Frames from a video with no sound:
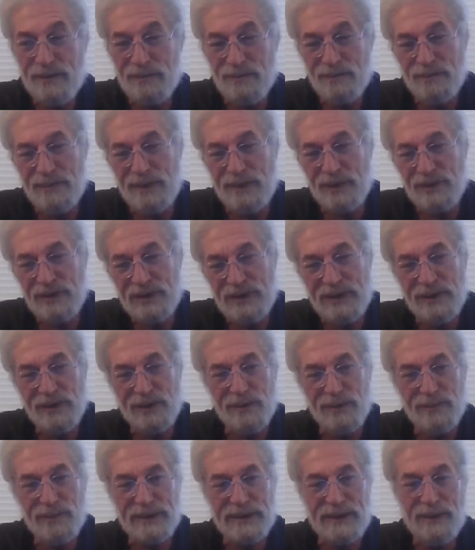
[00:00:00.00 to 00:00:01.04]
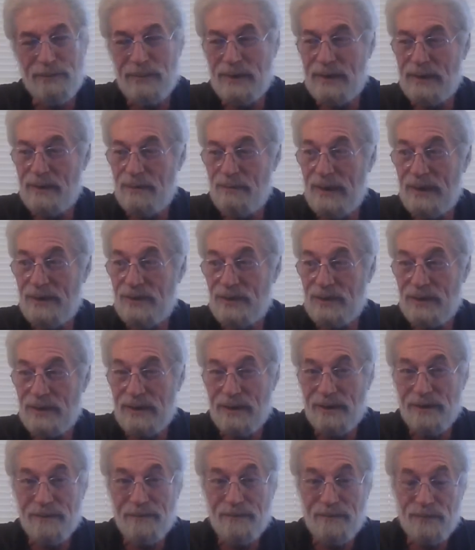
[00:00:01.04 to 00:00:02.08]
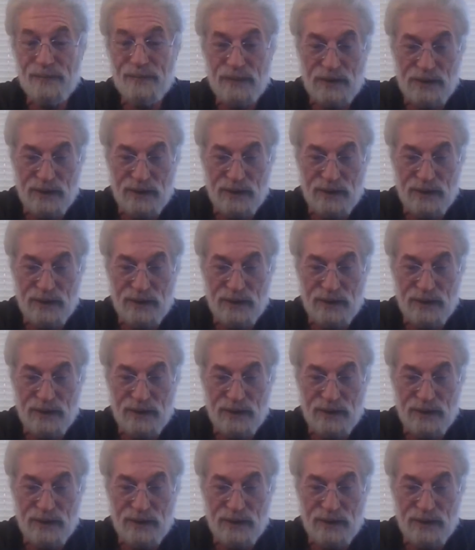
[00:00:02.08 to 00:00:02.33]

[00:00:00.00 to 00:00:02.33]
Most of the herbs that I'm going to mention here